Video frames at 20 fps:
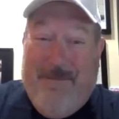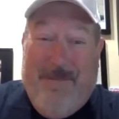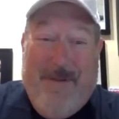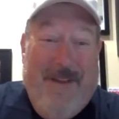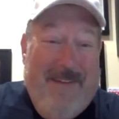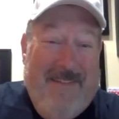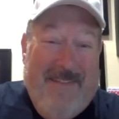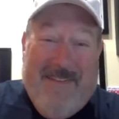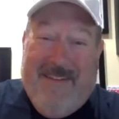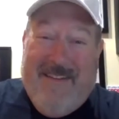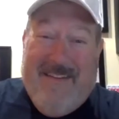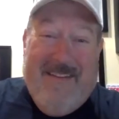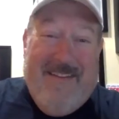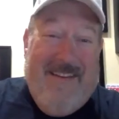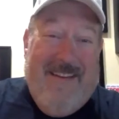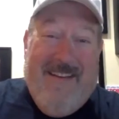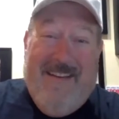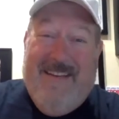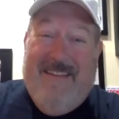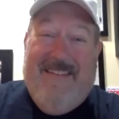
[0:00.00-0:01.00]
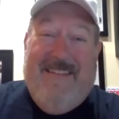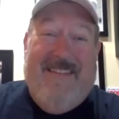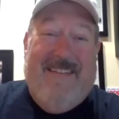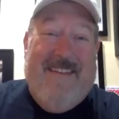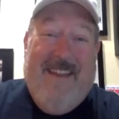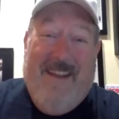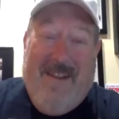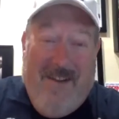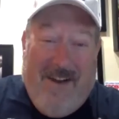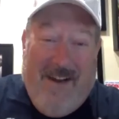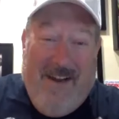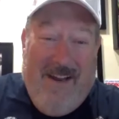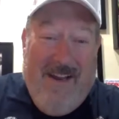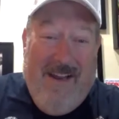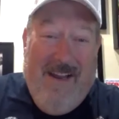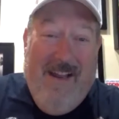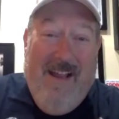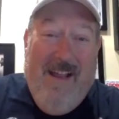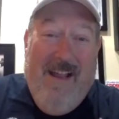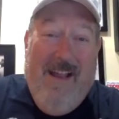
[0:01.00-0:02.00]
bicycling is scary.
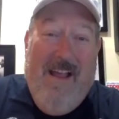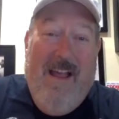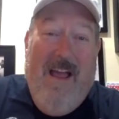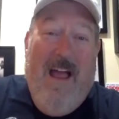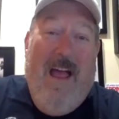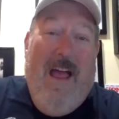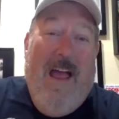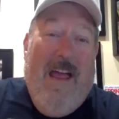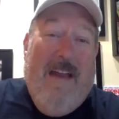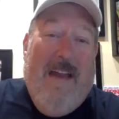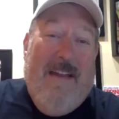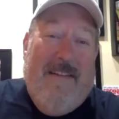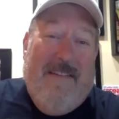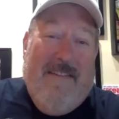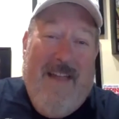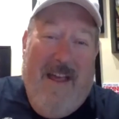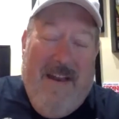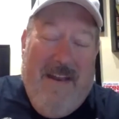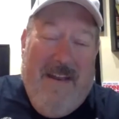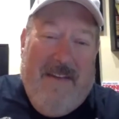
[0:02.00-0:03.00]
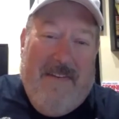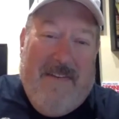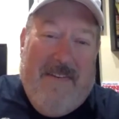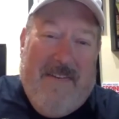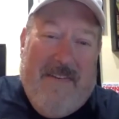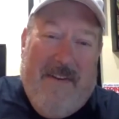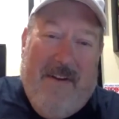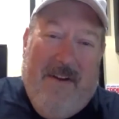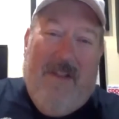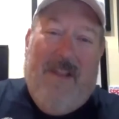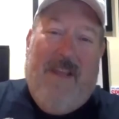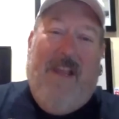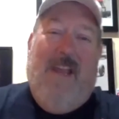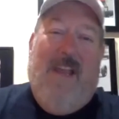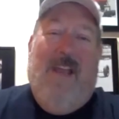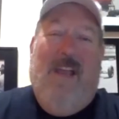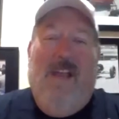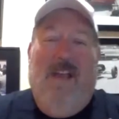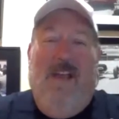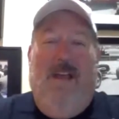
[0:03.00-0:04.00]
And it's not
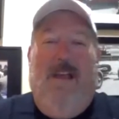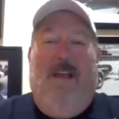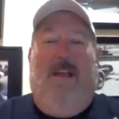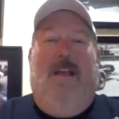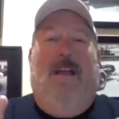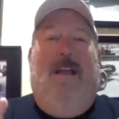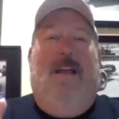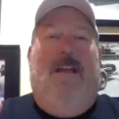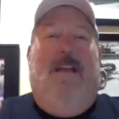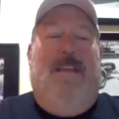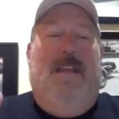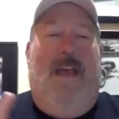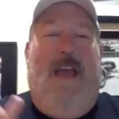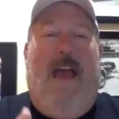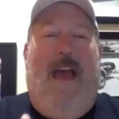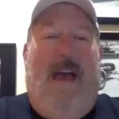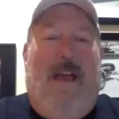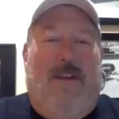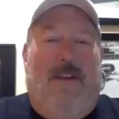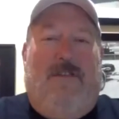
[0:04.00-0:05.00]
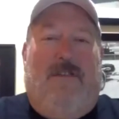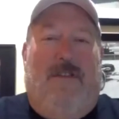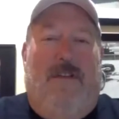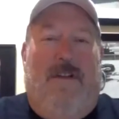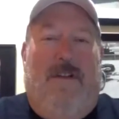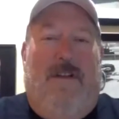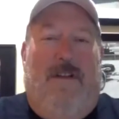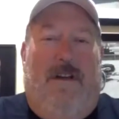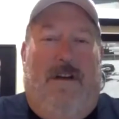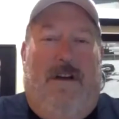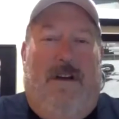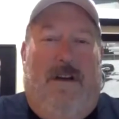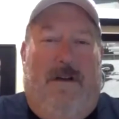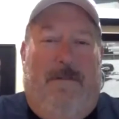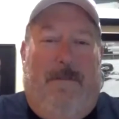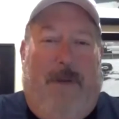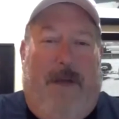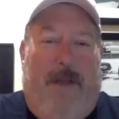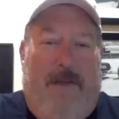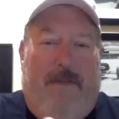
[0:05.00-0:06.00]
necessarily the action
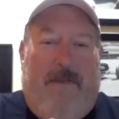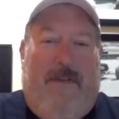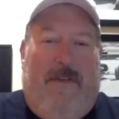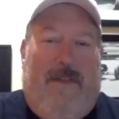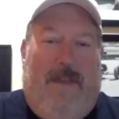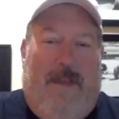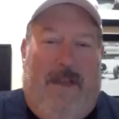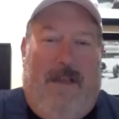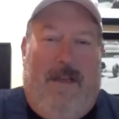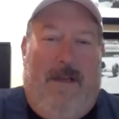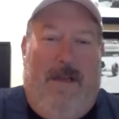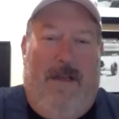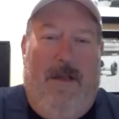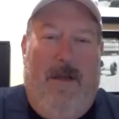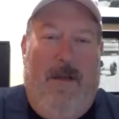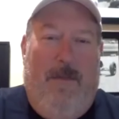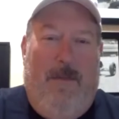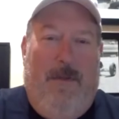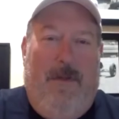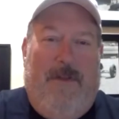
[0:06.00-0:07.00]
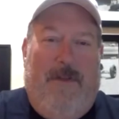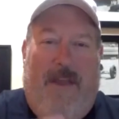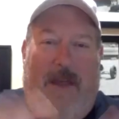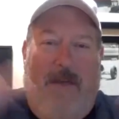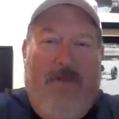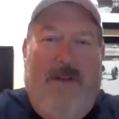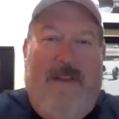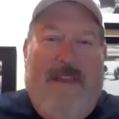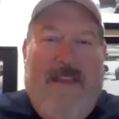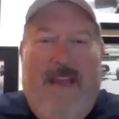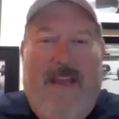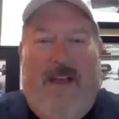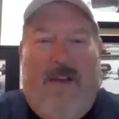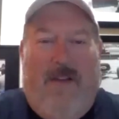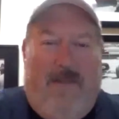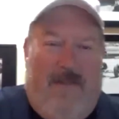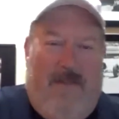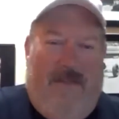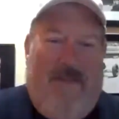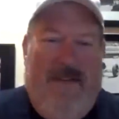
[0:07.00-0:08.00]
of bicycling, but it's everything
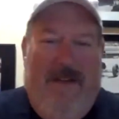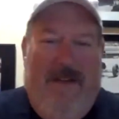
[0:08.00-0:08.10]
else.